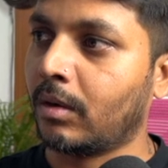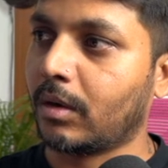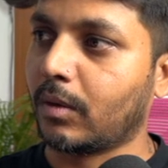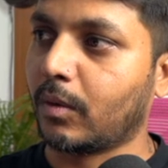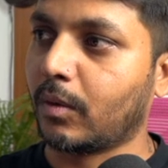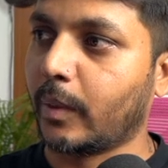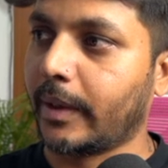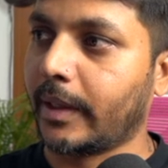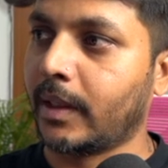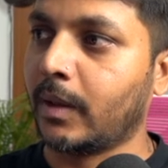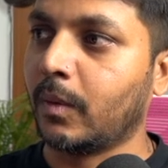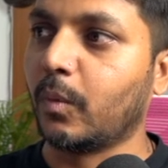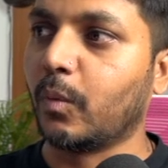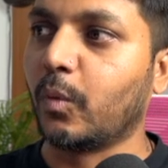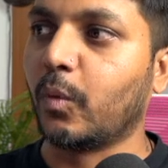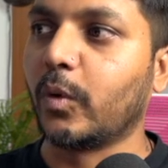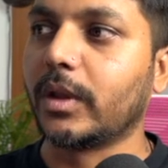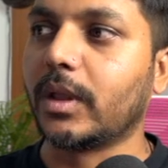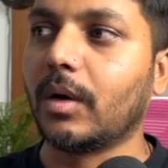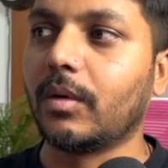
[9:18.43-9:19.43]
query
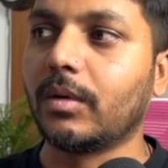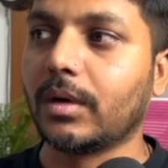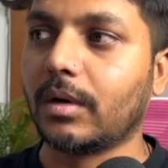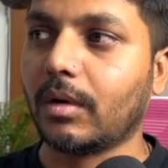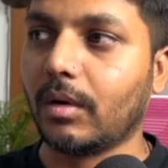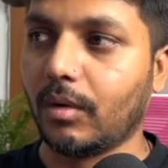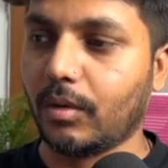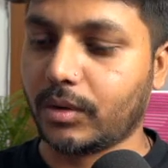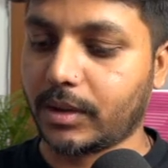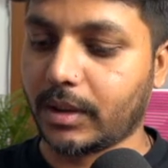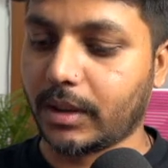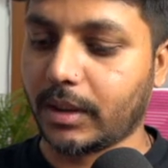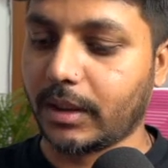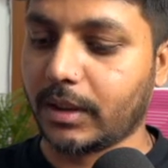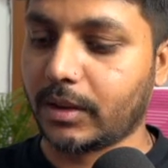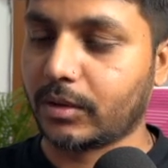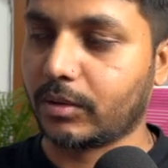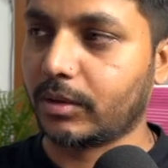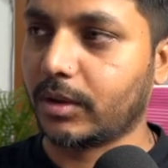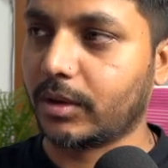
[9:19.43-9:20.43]
without closing it.
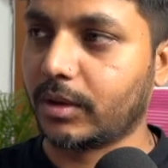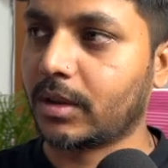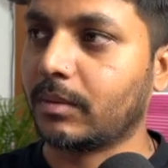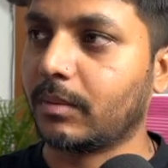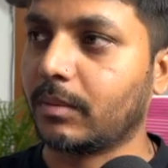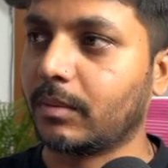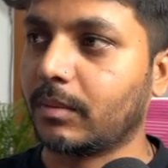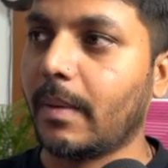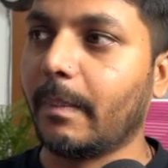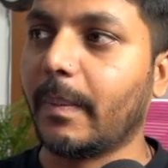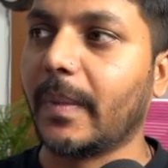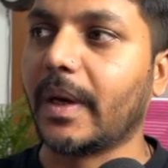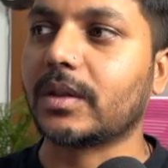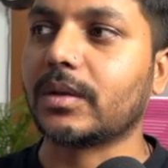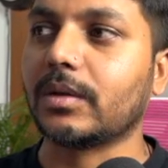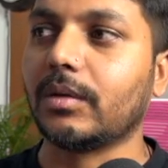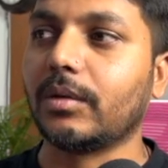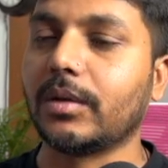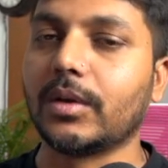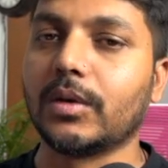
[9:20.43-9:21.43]
So just make
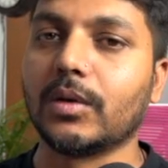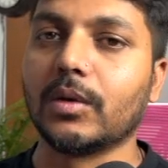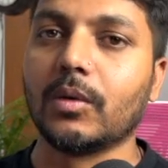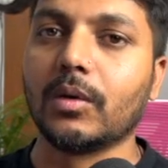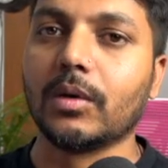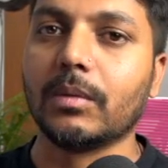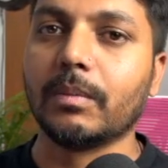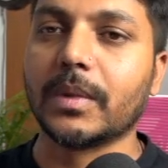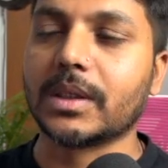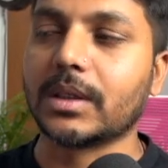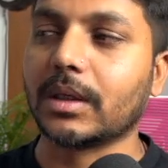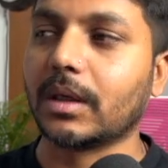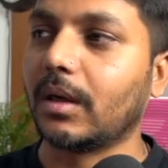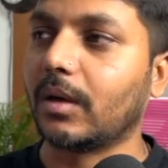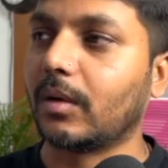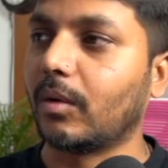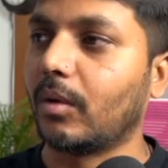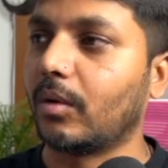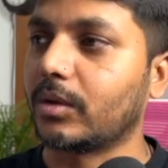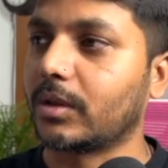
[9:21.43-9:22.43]
sure you don't basically
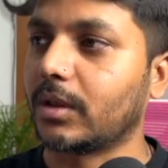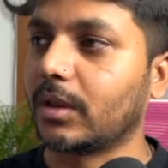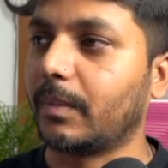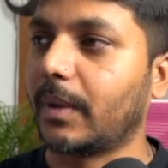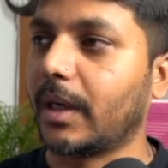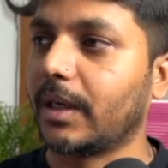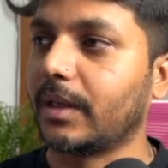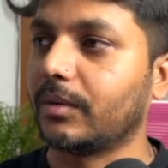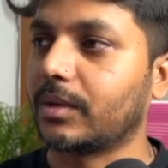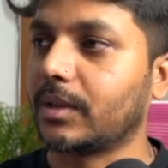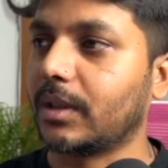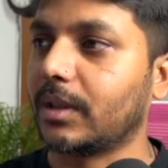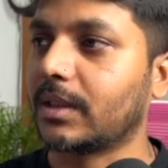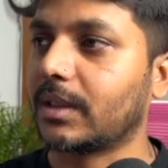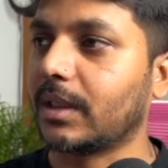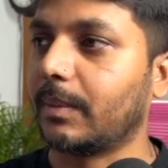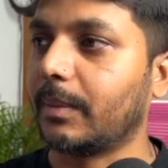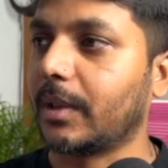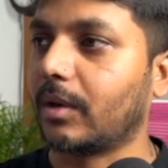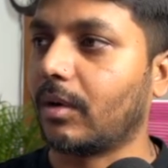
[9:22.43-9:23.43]
close it by using a
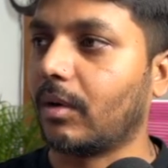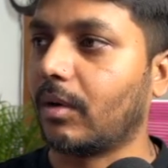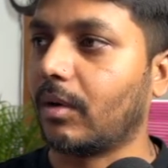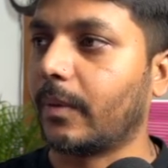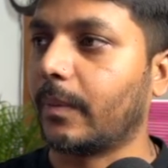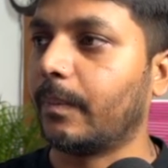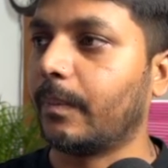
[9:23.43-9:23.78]
semicolon.